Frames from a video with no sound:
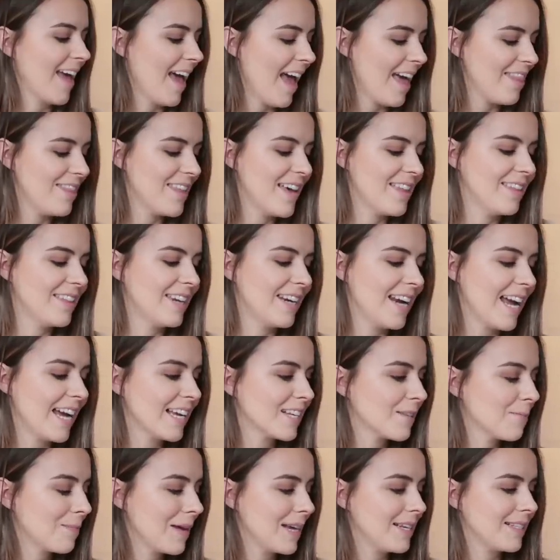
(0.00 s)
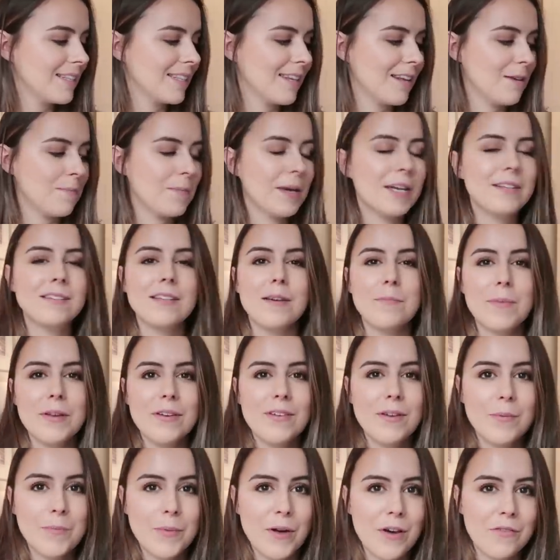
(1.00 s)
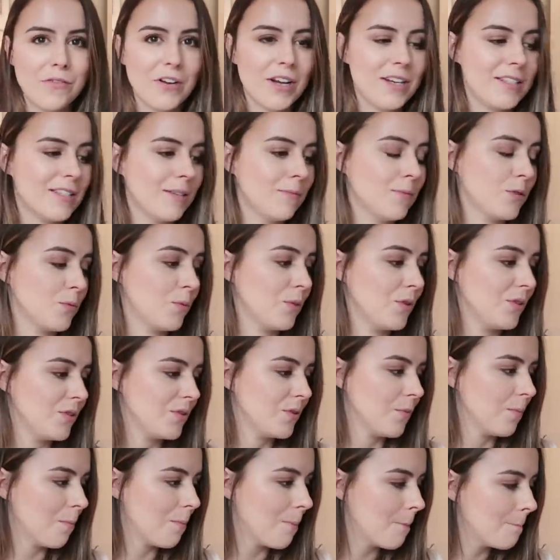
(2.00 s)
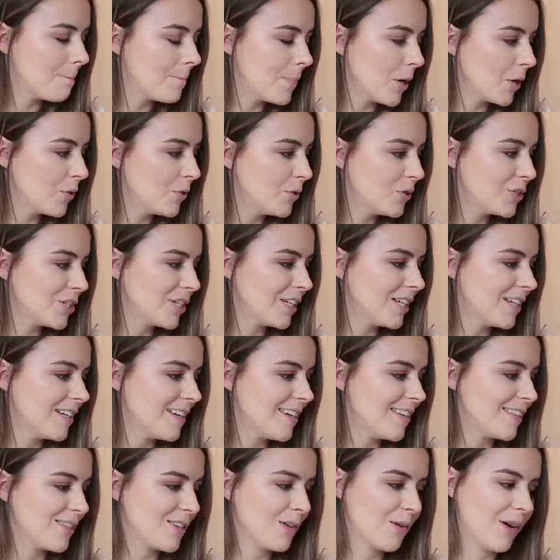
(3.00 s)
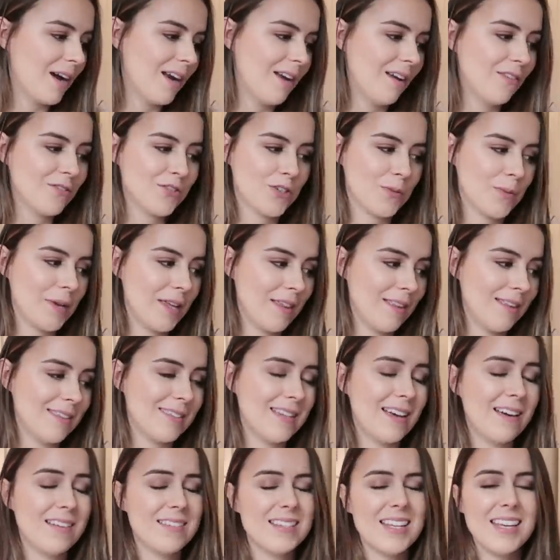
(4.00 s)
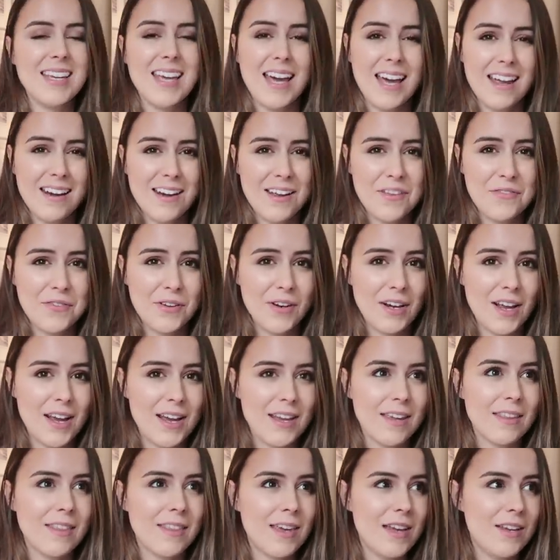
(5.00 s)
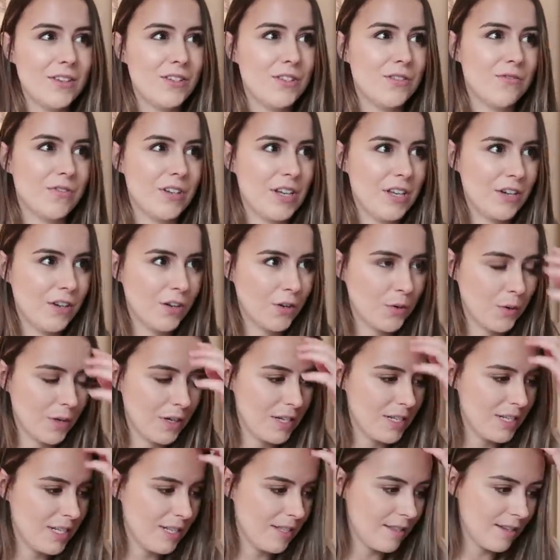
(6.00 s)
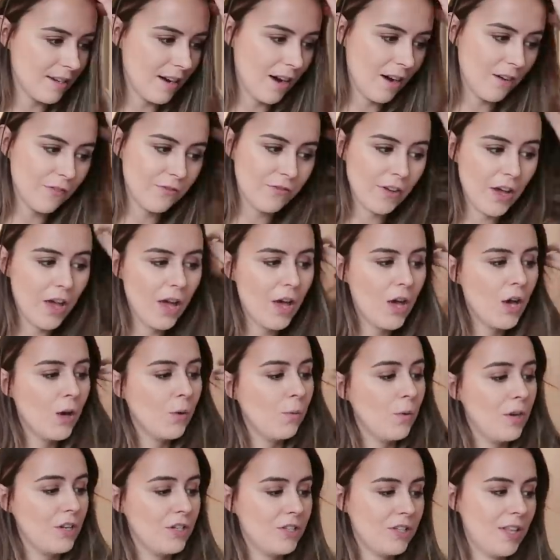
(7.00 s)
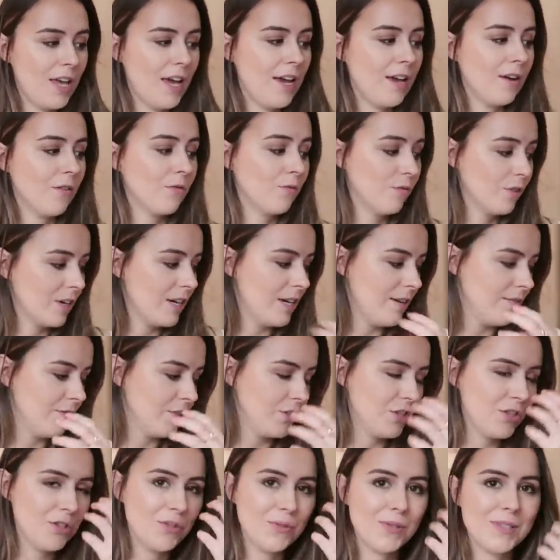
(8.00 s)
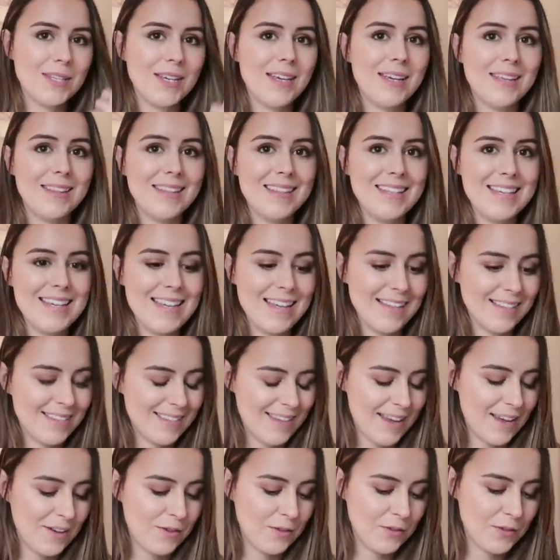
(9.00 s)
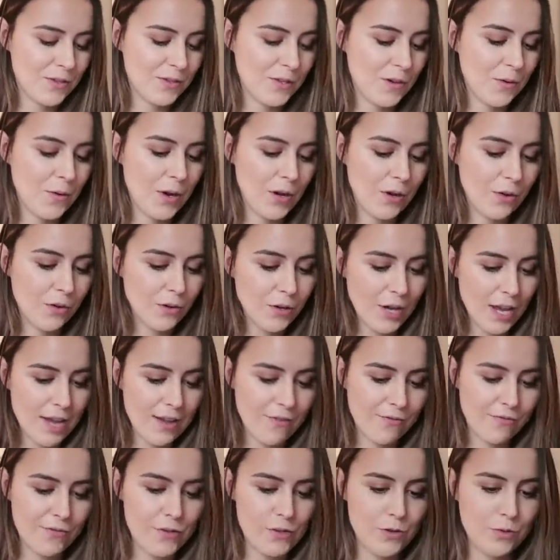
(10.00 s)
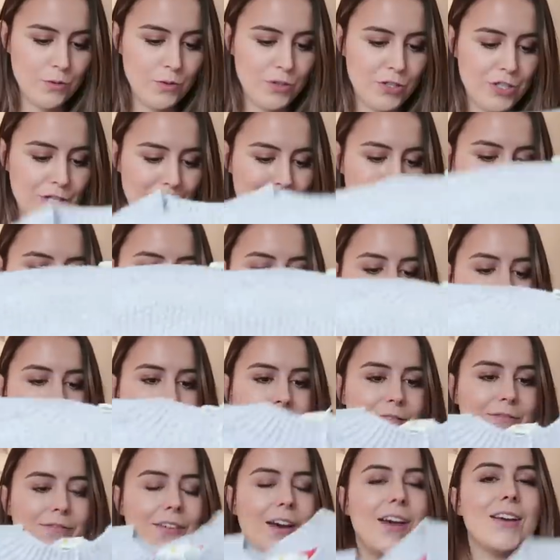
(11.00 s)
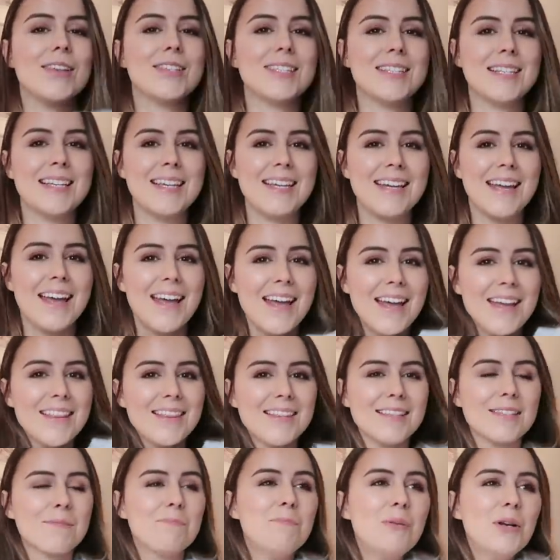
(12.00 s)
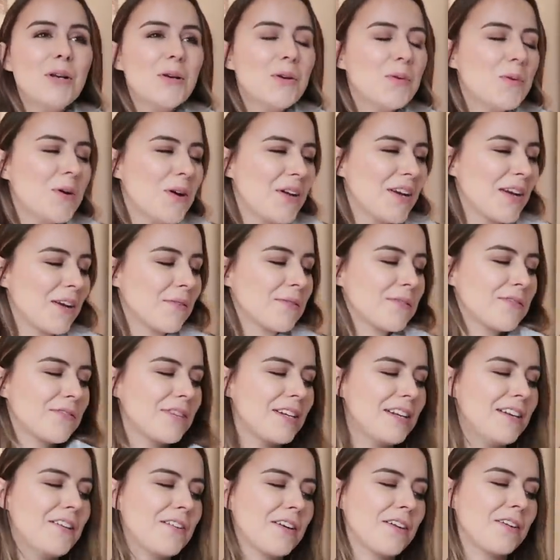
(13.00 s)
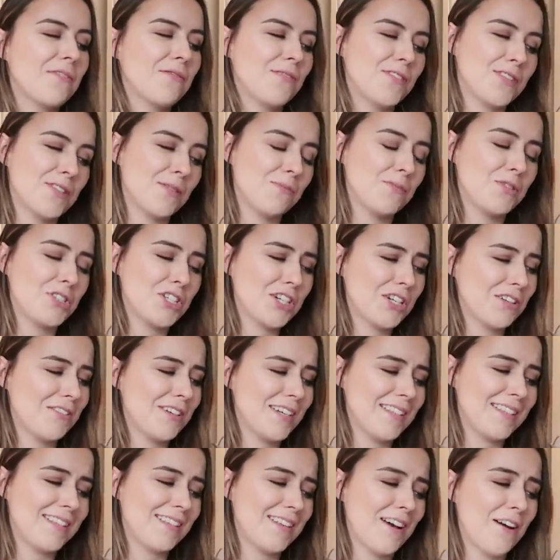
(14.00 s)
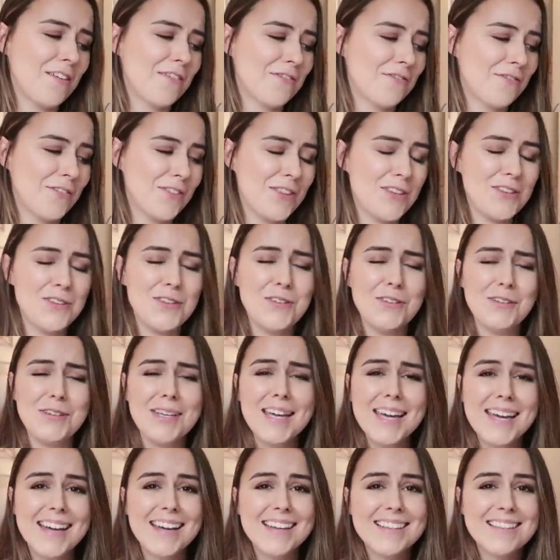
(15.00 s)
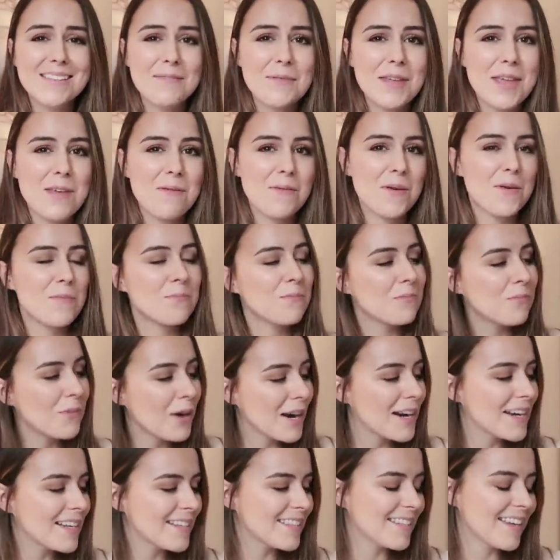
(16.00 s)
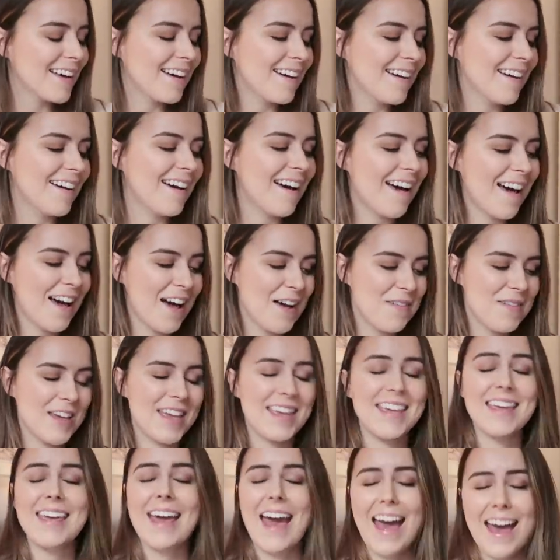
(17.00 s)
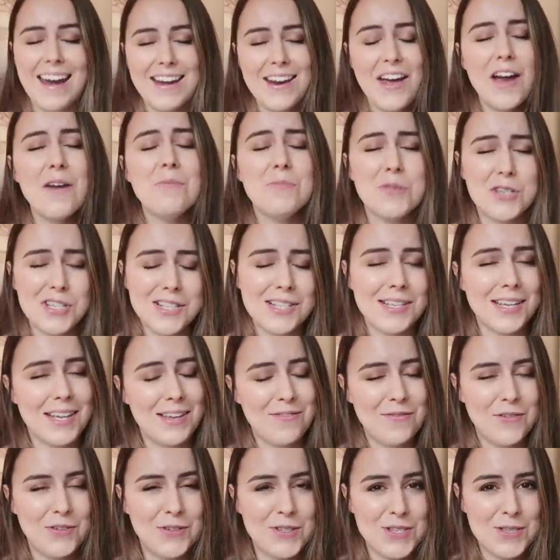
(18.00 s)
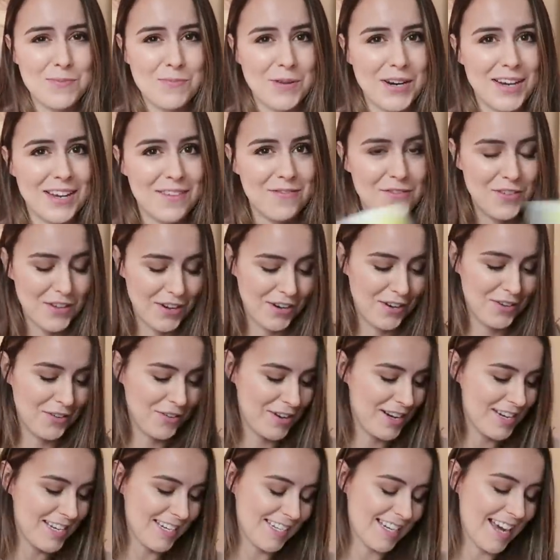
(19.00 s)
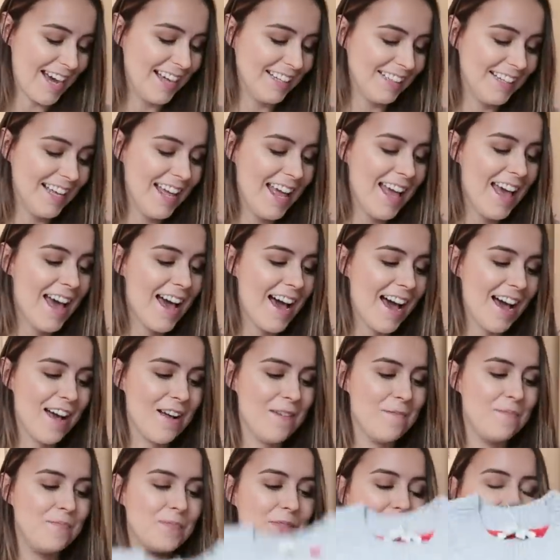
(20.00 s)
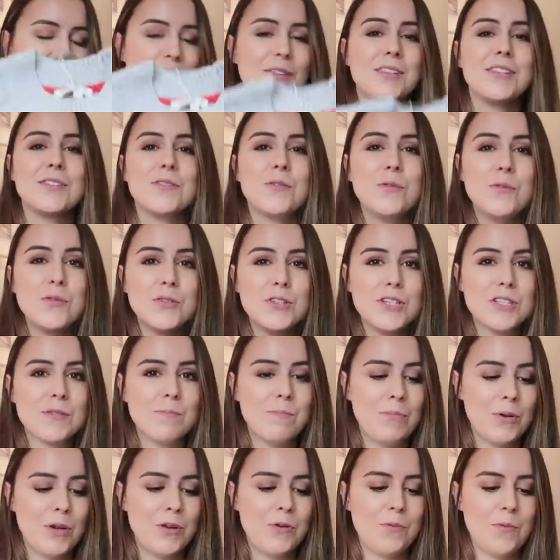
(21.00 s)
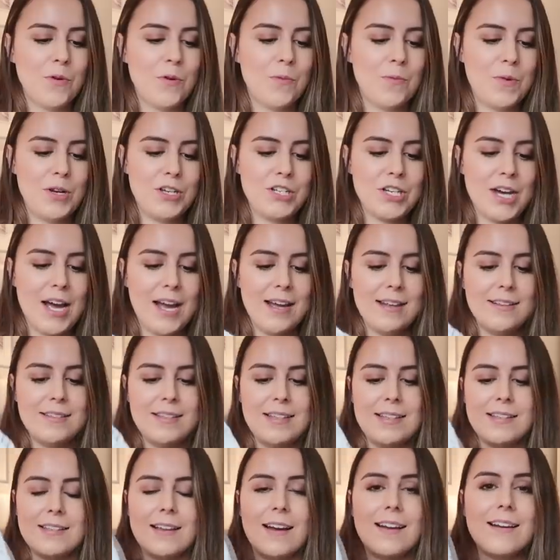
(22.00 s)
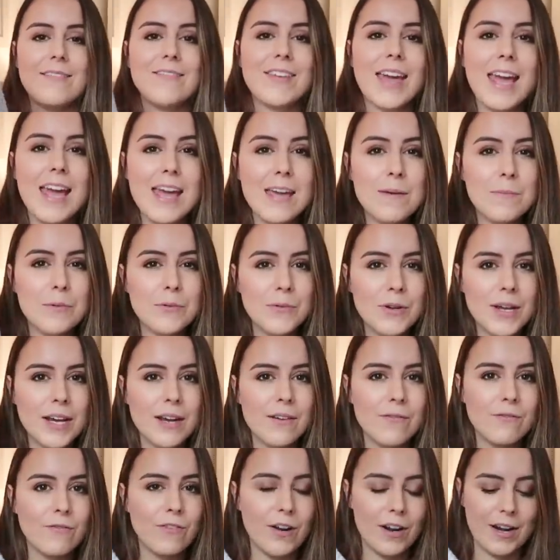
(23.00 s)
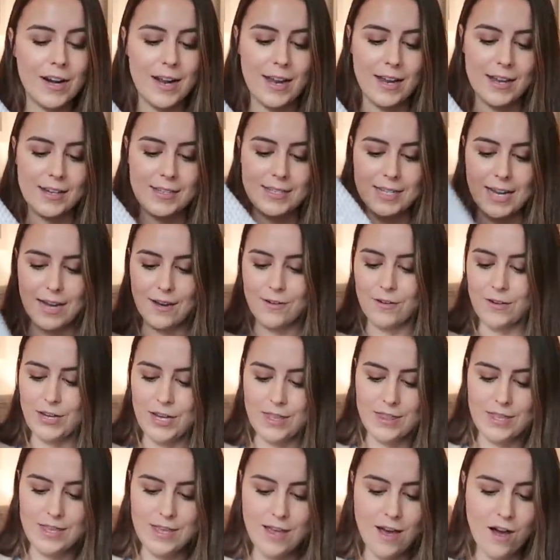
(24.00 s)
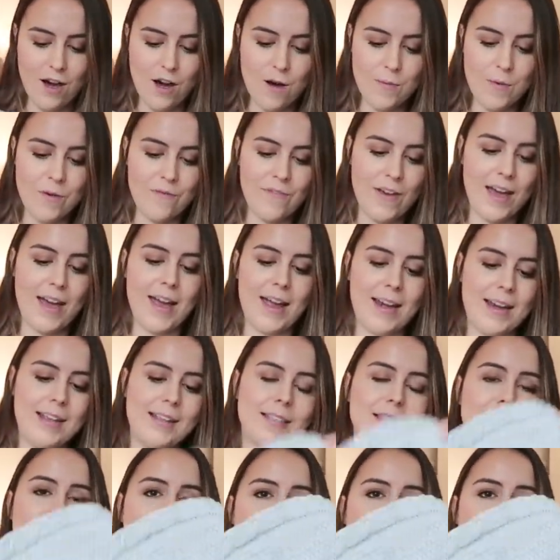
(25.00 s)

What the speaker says: And then the next place that I picked up a number of items was Bowdoin. So I love shopping in their sales. Again, I feel like they do really good quality stuff, which they really reduce in the sales. So I got a few jumpers. Firstly, this blue one. I was really looking for some cheery stuff for the new year, something a bit brighter. Again, I'm just looking forward to spring, if you can't already tell. So this gorgeous blue one, which has this kind of cable knit running down the arm of it, and it's